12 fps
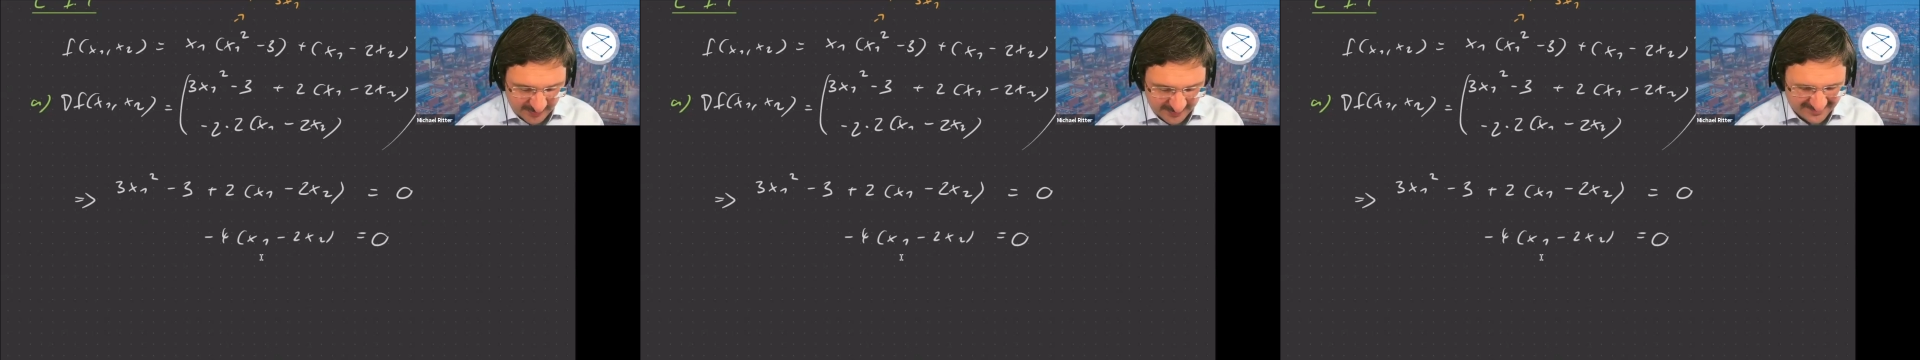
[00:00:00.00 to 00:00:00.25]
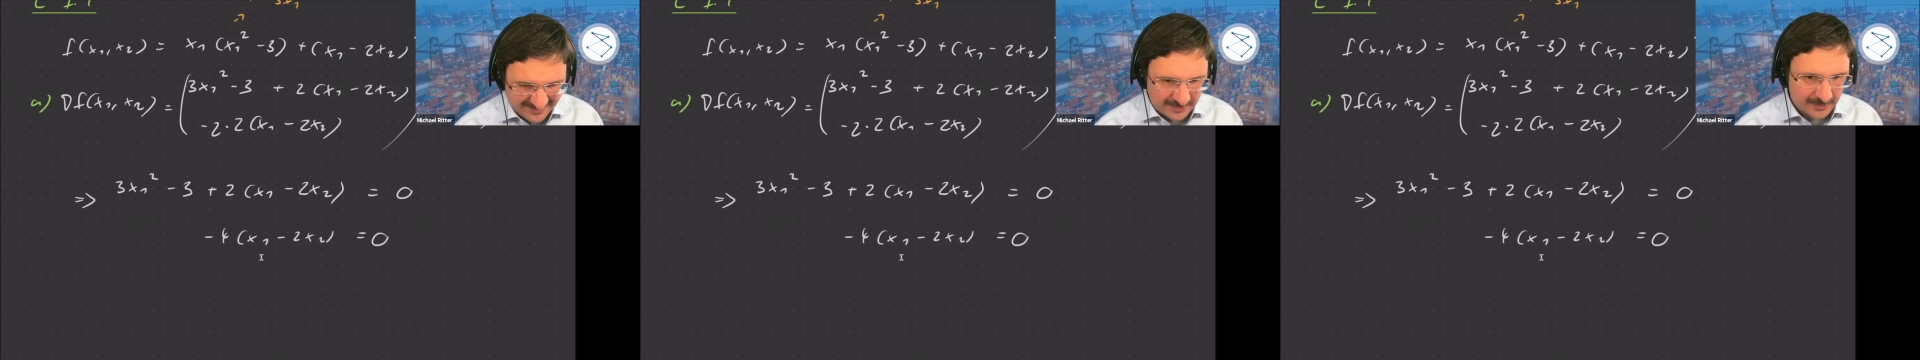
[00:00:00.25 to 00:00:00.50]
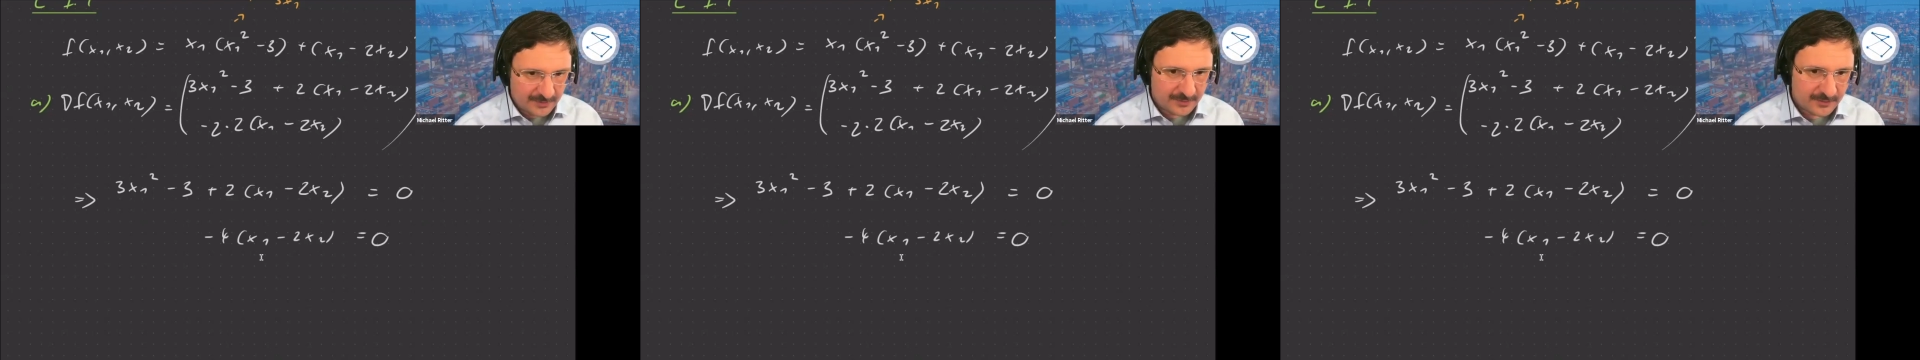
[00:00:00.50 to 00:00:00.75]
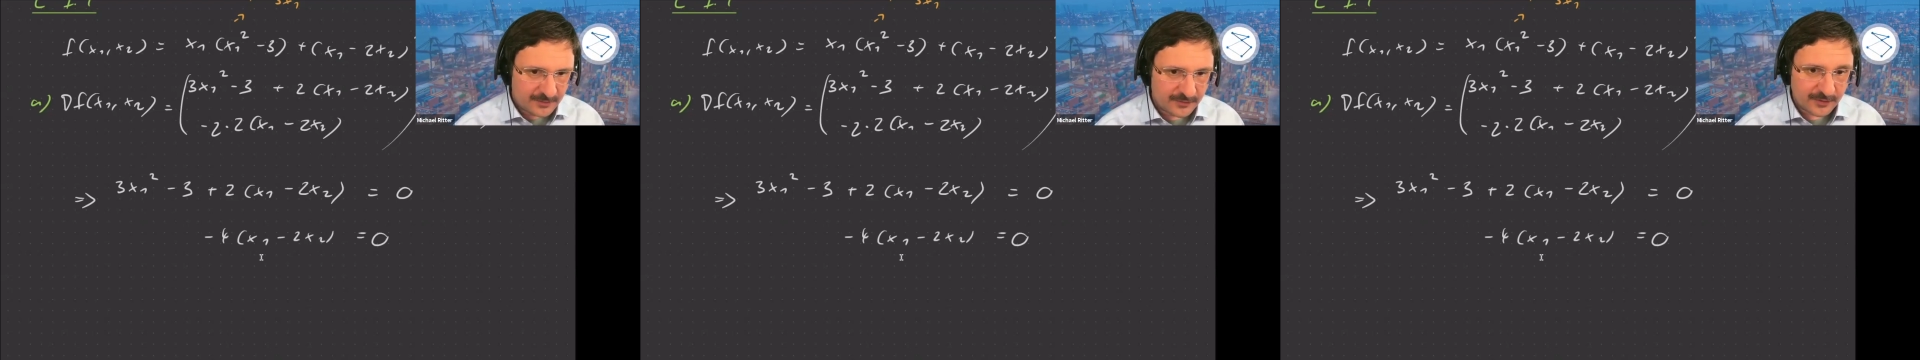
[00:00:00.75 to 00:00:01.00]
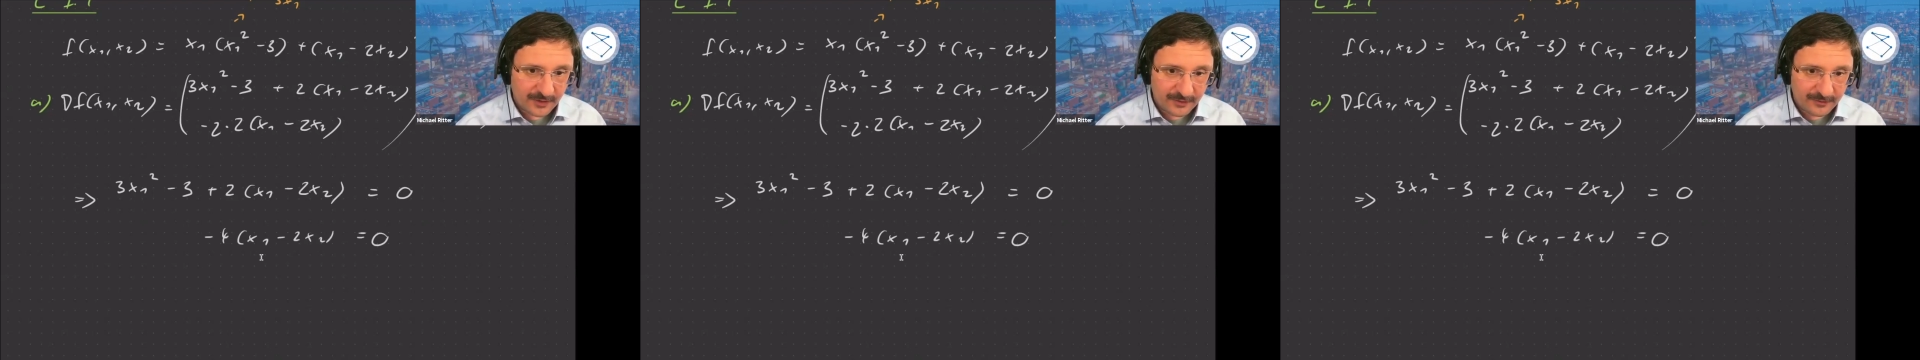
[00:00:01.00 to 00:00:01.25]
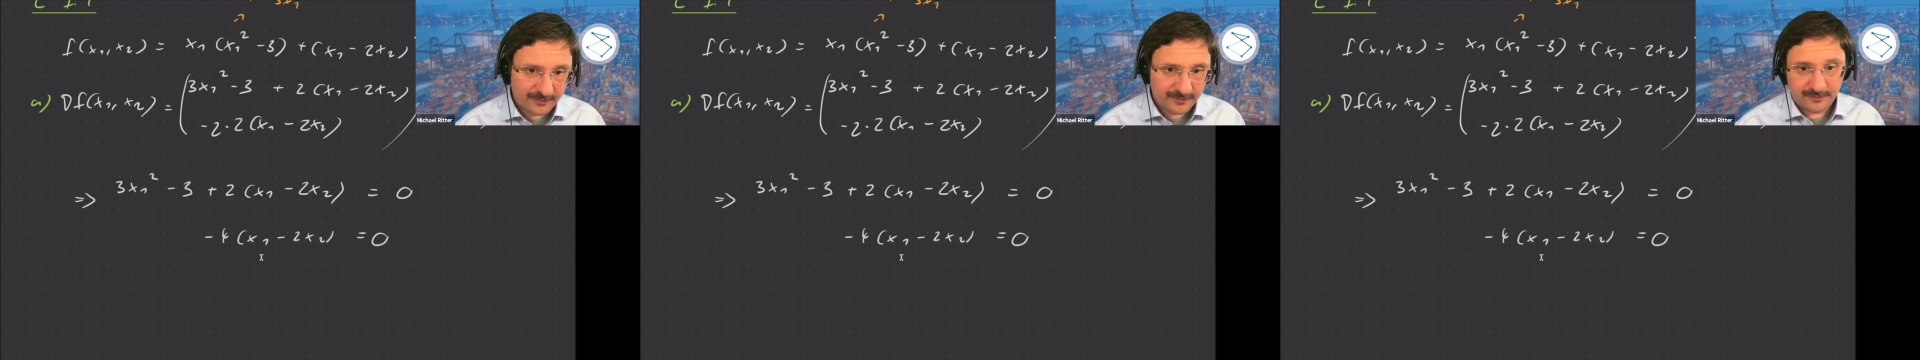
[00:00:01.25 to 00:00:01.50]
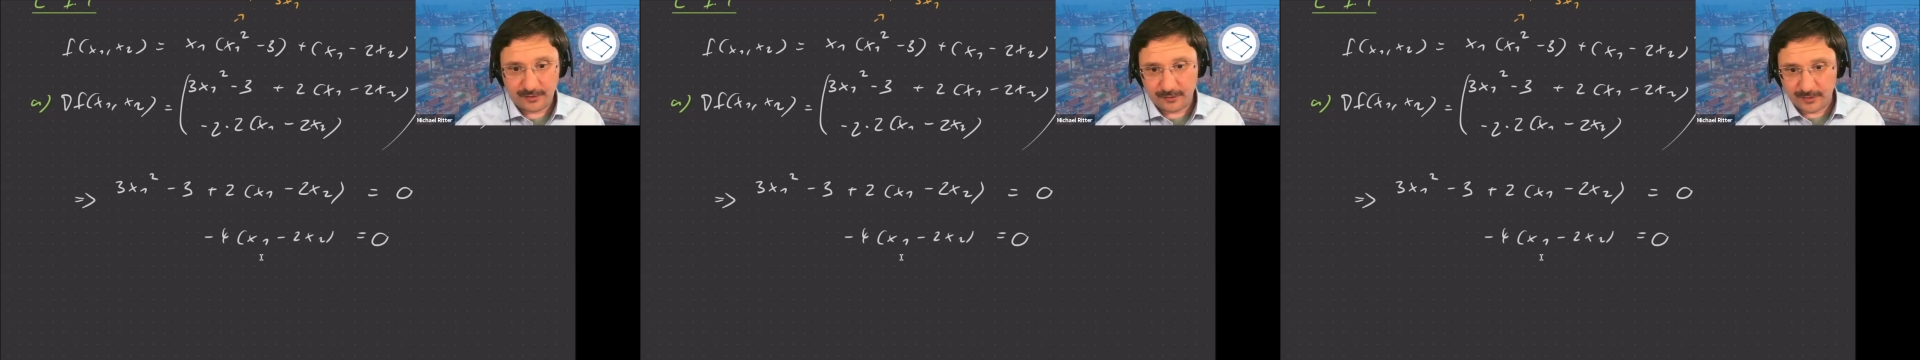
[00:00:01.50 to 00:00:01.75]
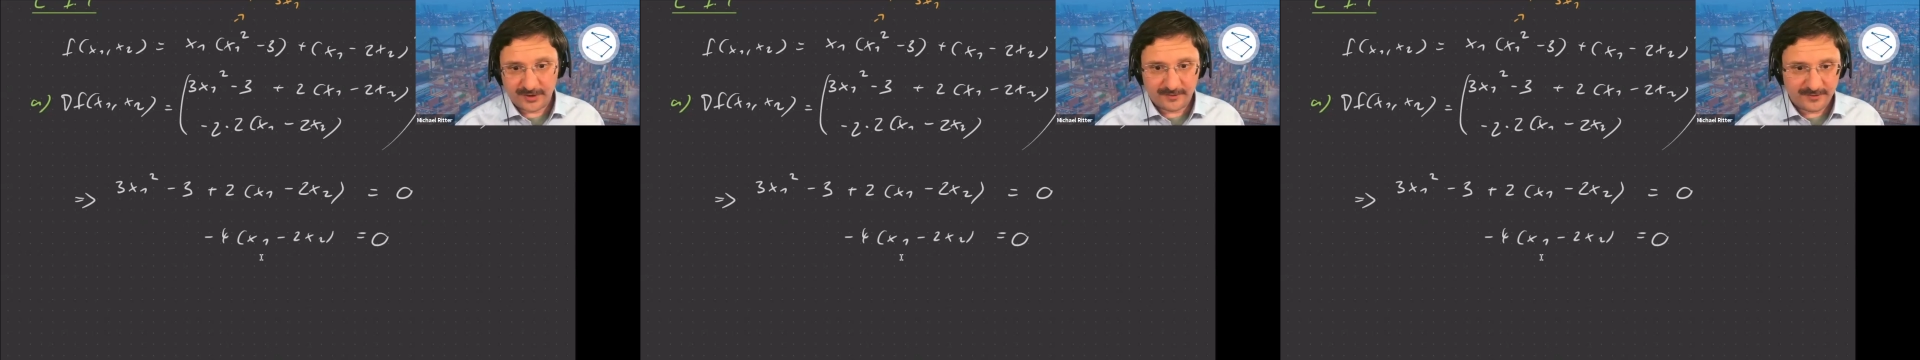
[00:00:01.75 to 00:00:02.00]
easy to solve for
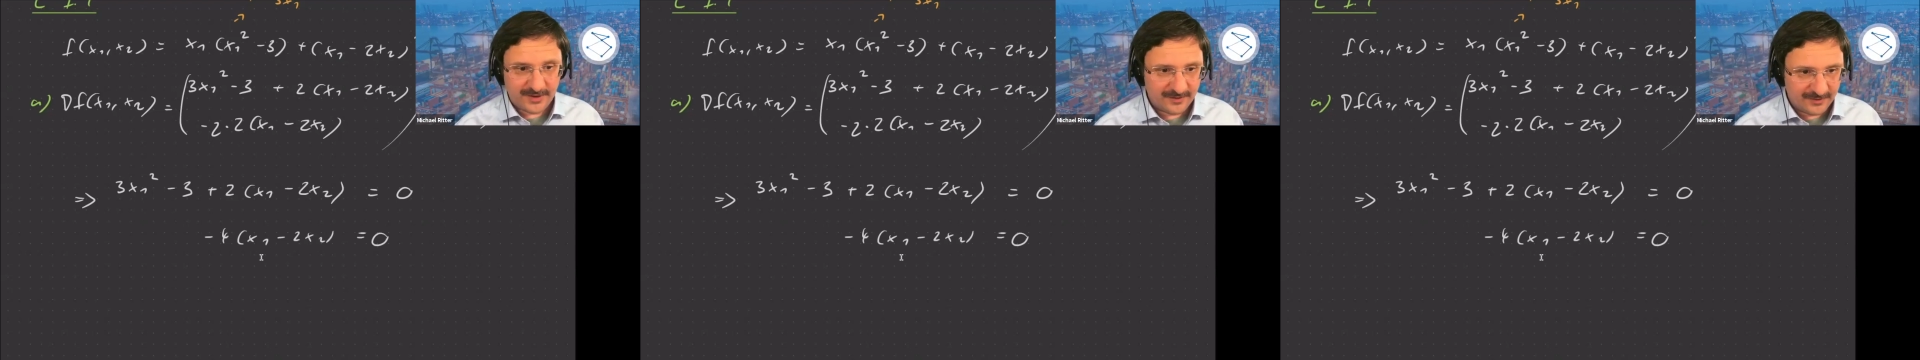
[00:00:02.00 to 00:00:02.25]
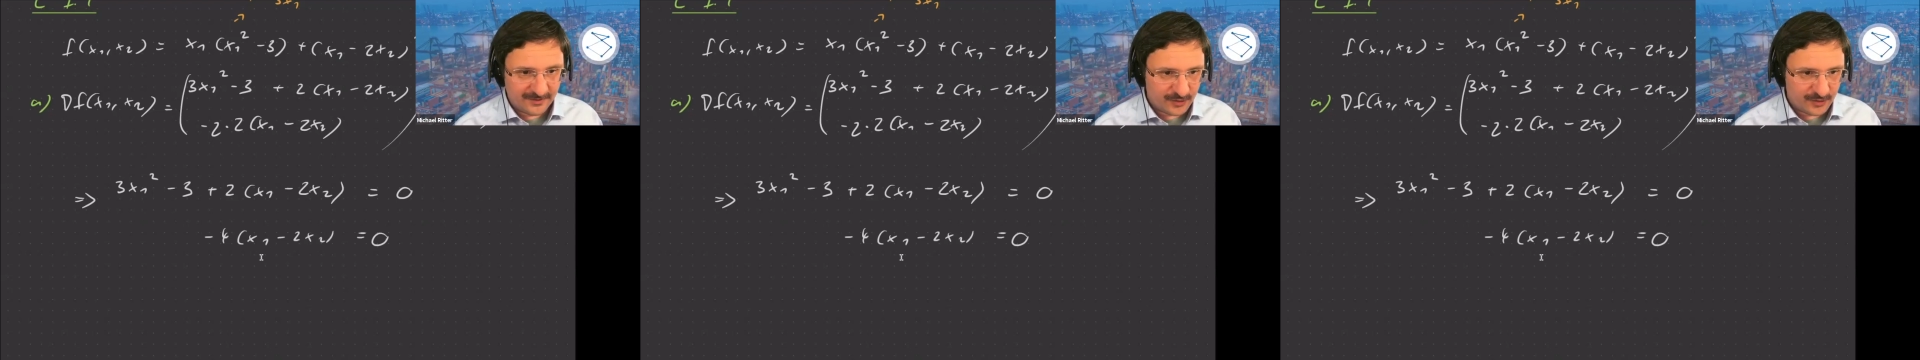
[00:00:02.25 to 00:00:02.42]
one of the